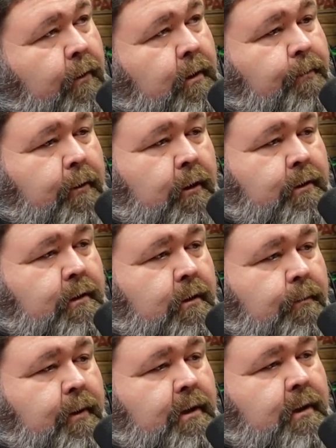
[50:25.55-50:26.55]
to purchase a little
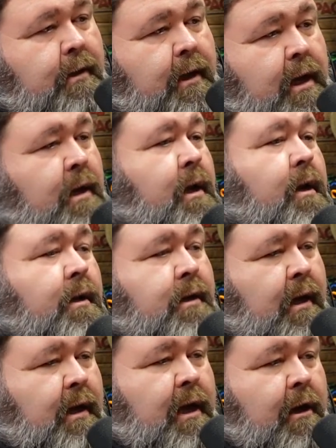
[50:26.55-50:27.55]
piece of land down in
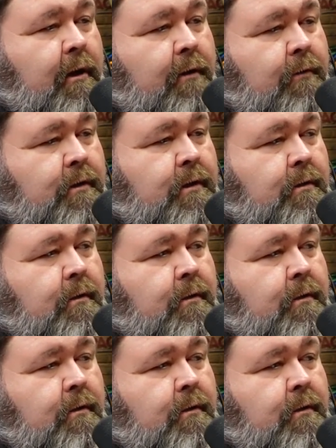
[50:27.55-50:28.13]
Tate County, which is,